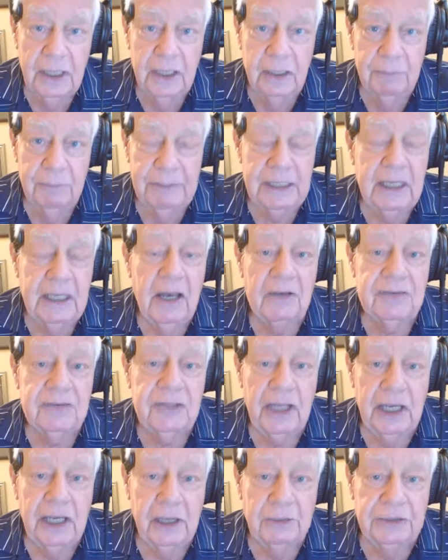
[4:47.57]
because
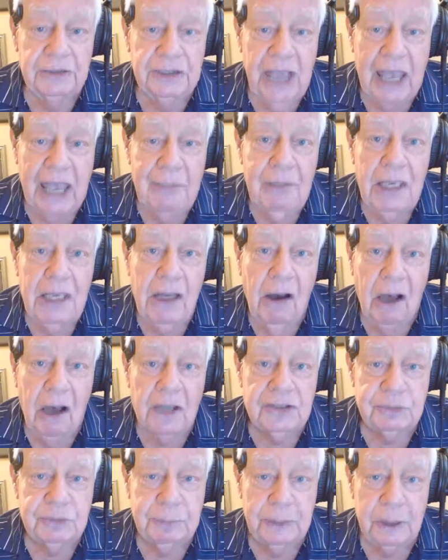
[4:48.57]
they are jamming
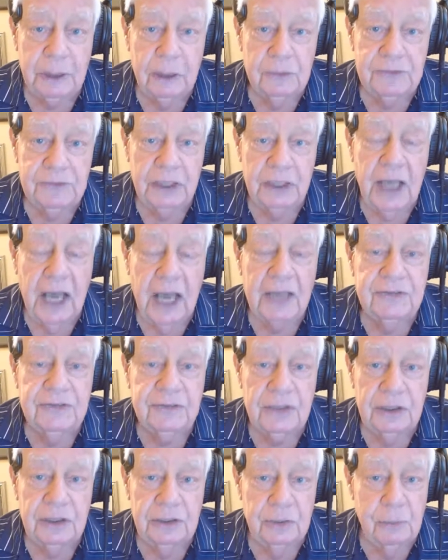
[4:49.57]
hospitals and
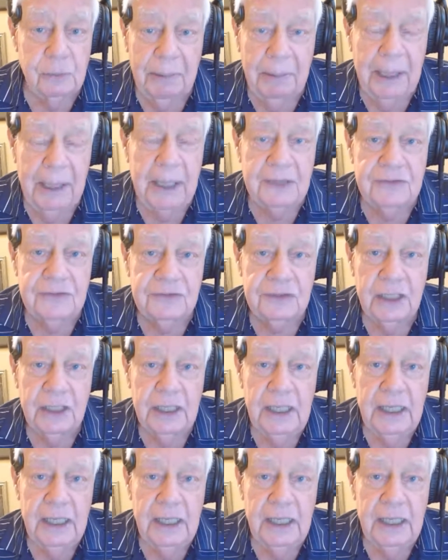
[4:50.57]
ICU beds,